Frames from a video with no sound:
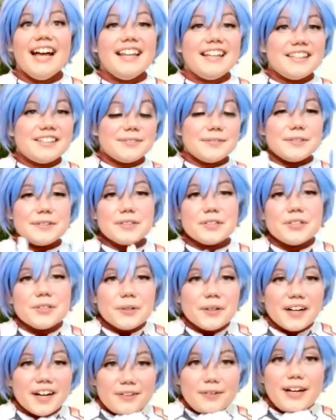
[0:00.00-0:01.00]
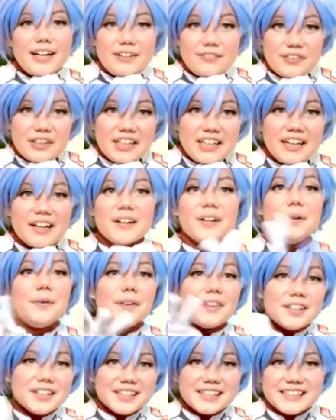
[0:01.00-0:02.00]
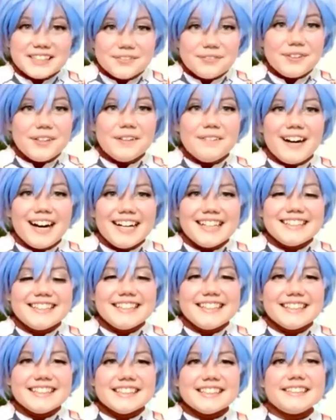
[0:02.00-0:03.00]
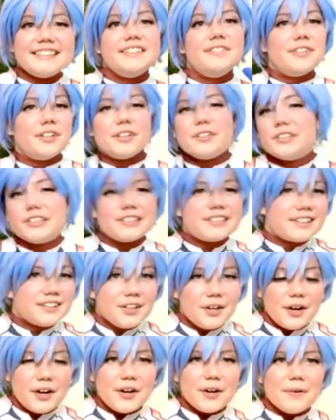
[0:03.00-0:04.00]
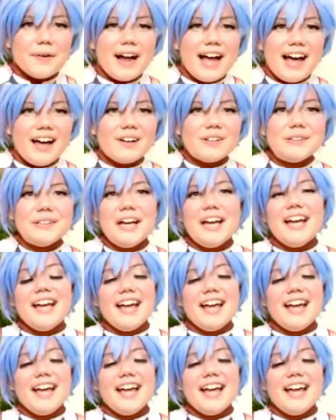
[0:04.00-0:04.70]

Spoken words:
This was a short, quick video with just a few ideas if you're just looking around.